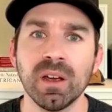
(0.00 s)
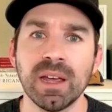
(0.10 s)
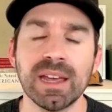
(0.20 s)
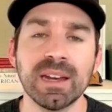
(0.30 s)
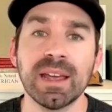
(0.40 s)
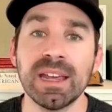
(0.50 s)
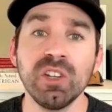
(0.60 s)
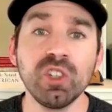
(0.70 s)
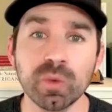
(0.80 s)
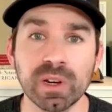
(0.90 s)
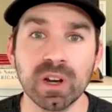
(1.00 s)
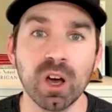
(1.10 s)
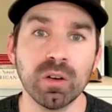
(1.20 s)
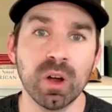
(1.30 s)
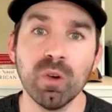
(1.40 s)
in history,
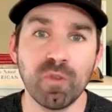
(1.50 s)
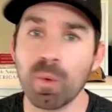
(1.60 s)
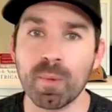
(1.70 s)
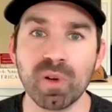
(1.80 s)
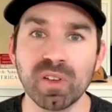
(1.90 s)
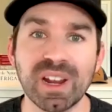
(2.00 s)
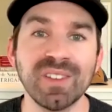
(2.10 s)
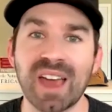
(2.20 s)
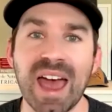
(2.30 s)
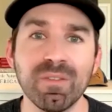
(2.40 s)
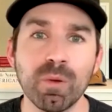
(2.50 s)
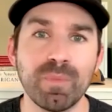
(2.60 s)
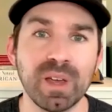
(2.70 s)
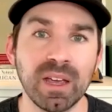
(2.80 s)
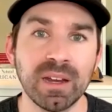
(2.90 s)
no no former president has ever
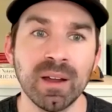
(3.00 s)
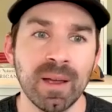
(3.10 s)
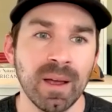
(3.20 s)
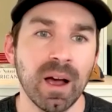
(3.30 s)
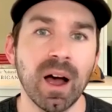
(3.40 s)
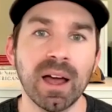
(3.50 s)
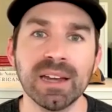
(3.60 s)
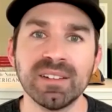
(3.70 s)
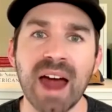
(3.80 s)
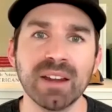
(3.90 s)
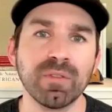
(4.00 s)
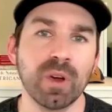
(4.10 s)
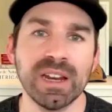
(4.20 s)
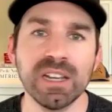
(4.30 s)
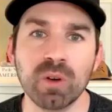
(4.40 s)
been uh, indicted for
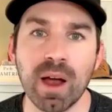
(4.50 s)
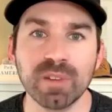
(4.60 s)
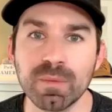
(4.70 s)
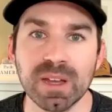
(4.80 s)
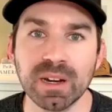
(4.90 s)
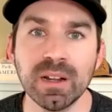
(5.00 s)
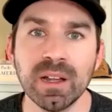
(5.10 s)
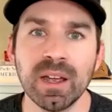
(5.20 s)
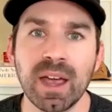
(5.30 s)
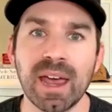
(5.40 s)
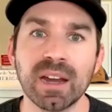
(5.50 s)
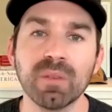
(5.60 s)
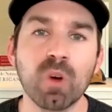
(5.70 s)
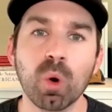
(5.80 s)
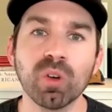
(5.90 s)
any crime committed. And
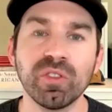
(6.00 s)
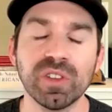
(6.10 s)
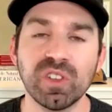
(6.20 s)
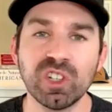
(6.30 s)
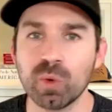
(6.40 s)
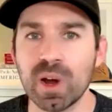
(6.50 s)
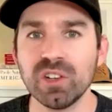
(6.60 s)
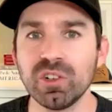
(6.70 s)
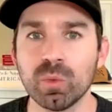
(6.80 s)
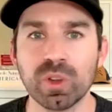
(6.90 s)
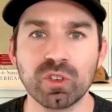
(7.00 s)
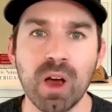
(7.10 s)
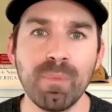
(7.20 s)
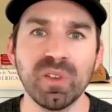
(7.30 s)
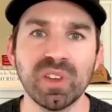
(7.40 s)
of course, the situation with
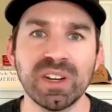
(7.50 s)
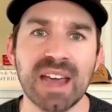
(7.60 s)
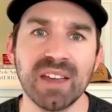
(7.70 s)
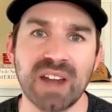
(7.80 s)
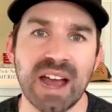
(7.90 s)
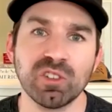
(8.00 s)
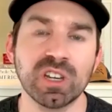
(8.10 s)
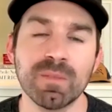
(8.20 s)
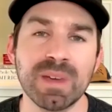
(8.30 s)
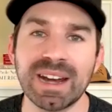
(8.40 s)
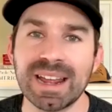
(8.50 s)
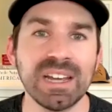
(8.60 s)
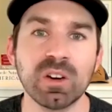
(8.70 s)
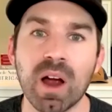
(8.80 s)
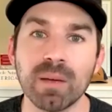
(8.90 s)
Trump is that he hasn't actually committed any
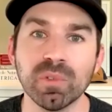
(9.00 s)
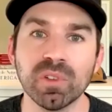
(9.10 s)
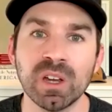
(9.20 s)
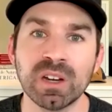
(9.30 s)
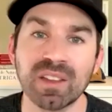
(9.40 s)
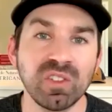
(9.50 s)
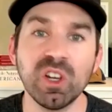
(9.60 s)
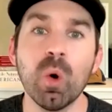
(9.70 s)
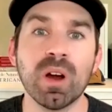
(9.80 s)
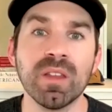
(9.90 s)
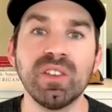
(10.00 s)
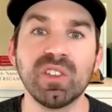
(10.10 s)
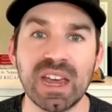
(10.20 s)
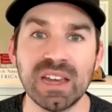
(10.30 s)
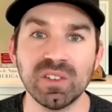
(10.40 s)
crimes. Not a single right. one of these
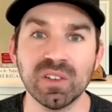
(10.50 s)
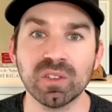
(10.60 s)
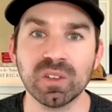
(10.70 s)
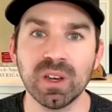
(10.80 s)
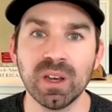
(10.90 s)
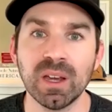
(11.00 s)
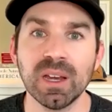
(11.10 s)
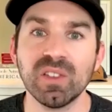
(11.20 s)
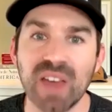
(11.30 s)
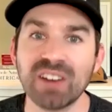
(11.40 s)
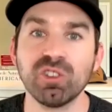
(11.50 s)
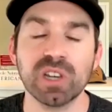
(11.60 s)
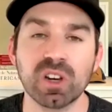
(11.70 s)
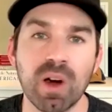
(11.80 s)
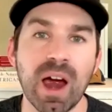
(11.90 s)
cases is actually
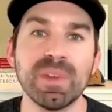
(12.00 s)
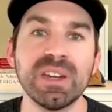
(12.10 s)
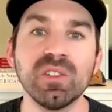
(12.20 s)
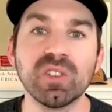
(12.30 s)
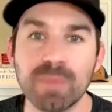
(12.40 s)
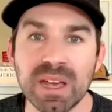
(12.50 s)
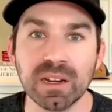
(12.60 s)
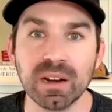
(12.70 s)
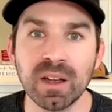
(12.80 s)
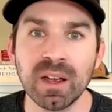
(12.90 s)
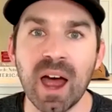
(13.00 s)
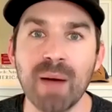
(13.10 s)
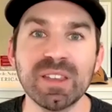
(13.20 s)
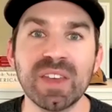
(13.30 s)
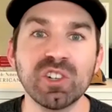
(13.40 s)
a crime that he's committed. I
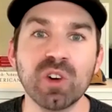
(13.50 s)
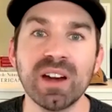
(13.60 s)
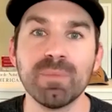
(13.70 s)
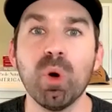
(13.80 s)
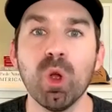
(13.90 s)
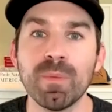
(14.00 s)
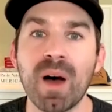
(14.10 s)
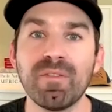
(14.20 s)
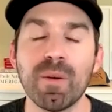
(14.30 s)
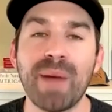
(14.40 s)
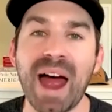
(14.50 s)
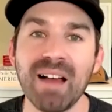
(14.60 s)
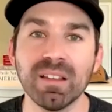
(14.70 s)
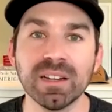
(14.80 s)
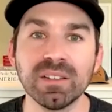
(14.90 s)
mean, they tried to pull him off a
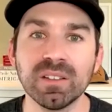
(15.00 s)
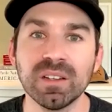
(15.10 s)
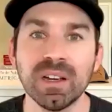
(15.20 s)
ballot